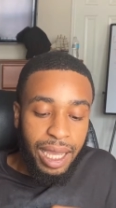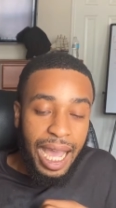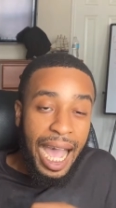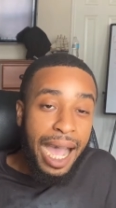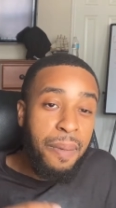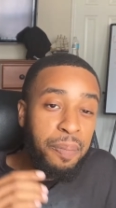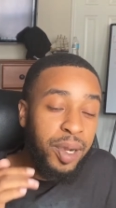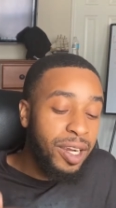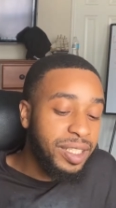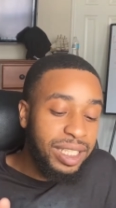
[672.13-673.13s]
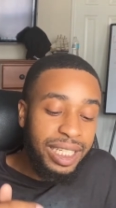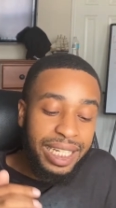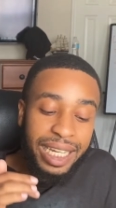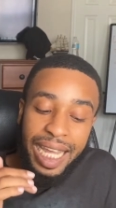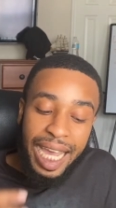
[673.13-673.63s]
I'm personally
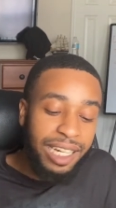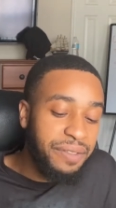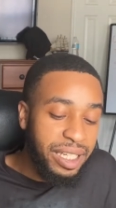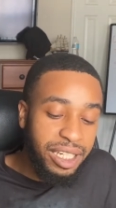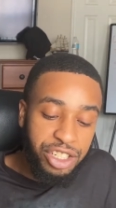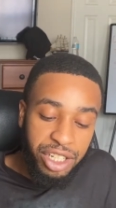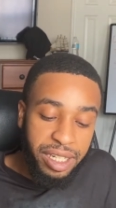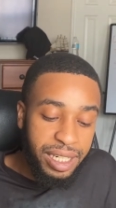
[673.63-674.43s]
not even gonna show you the